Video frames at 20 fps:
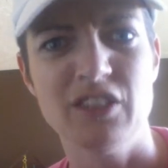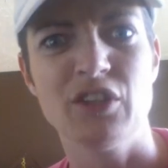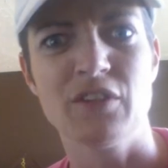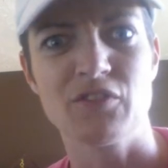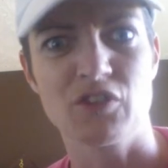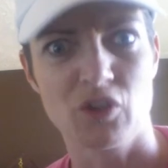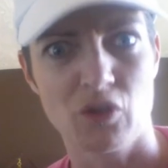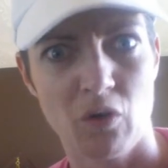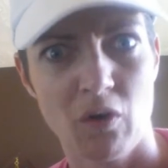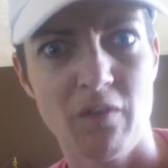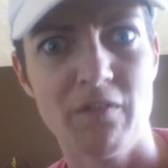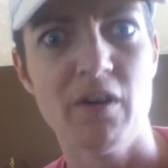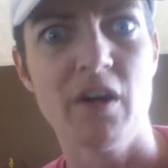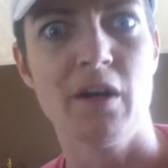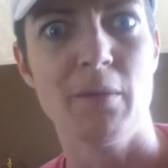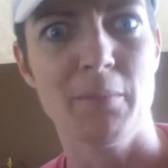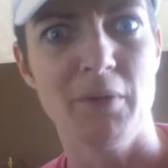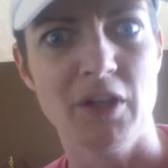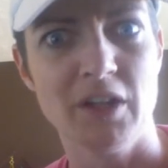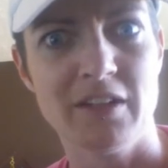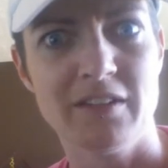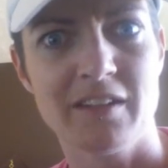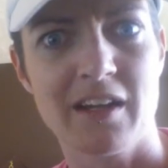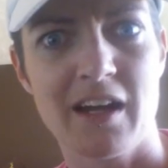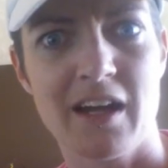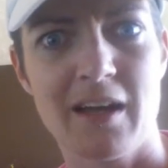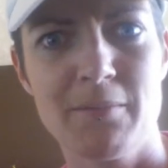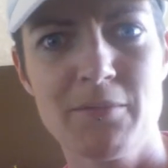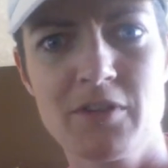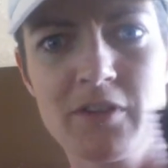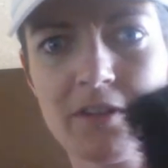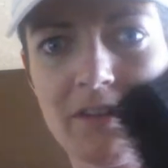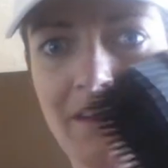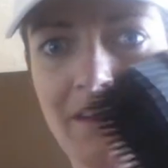You have to go over it a million times.